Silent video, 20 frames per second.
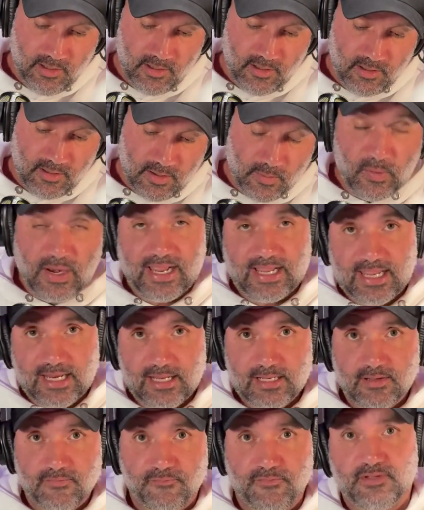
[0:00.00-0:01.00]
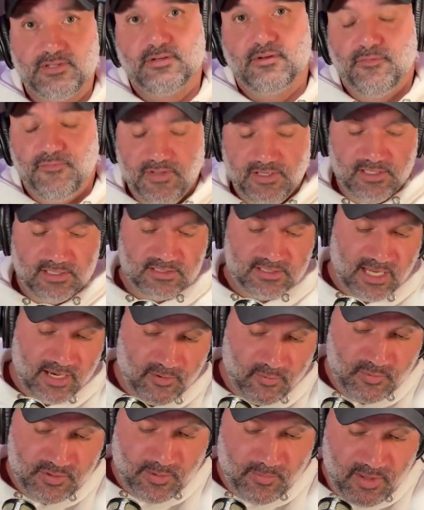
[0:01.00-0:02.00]
And when I get into physical fitness
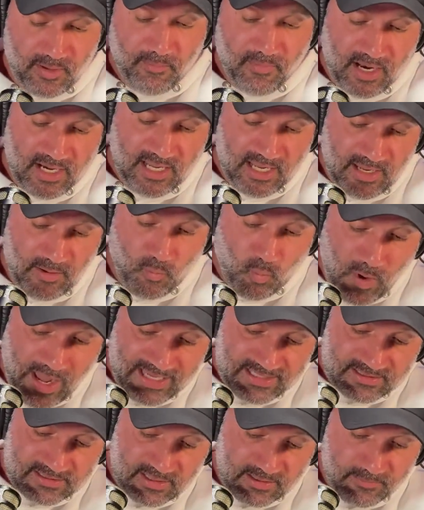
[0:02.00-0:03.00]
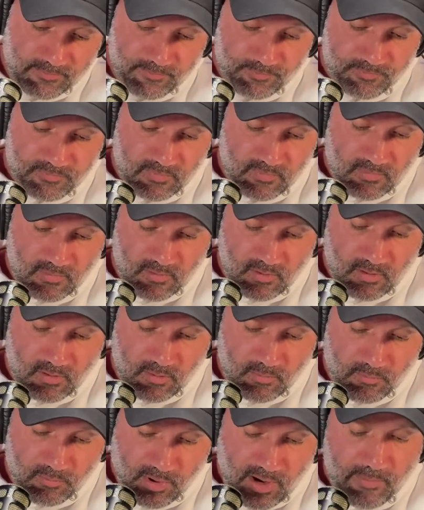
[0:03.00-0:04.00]
standard, some of the money he wasted,
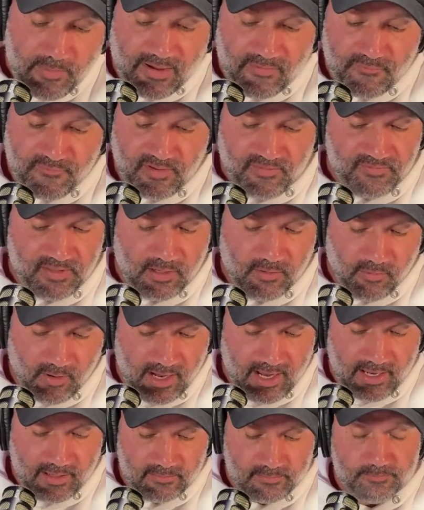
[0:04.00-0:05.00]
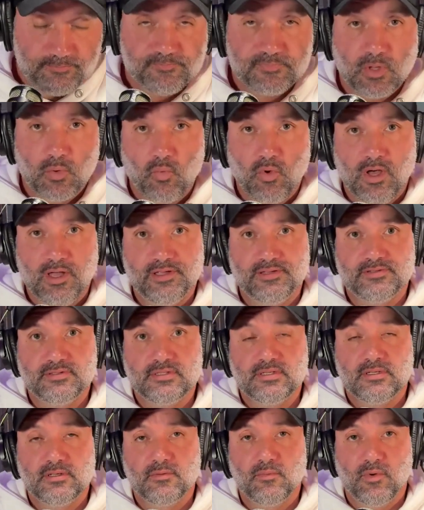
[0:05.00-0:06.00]
probably about 50 grand, was
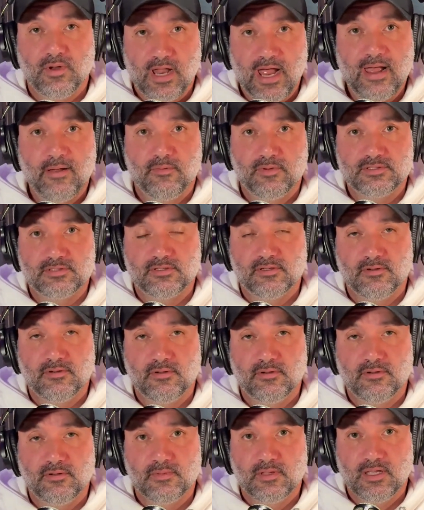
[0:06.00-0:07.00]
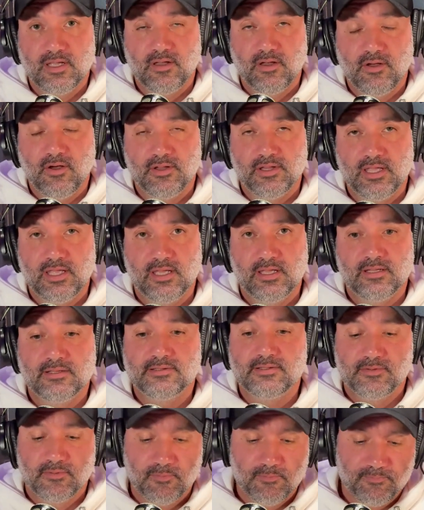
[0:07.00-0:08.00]
when I was still on the
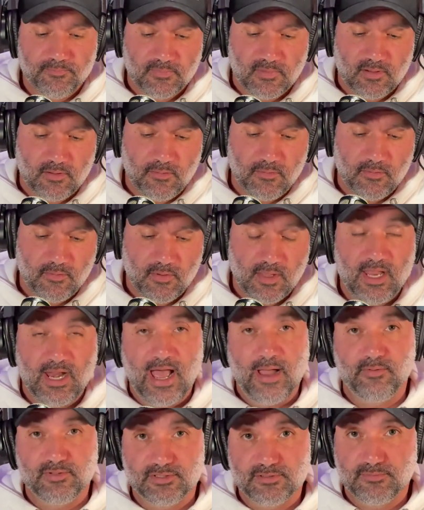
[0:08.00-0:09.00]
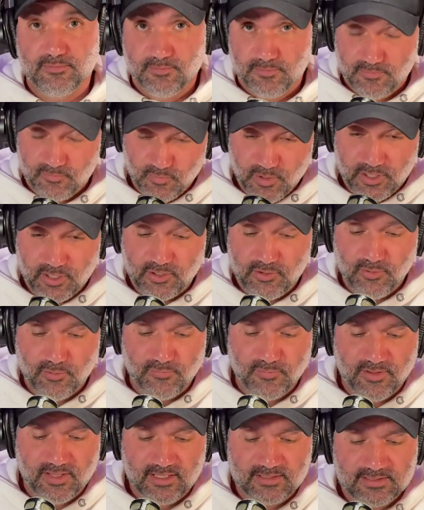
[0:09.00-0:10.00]
ends and I was ridiculed
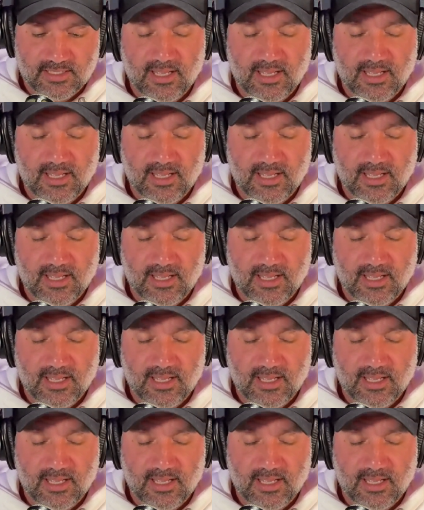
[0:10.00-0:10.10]
for this.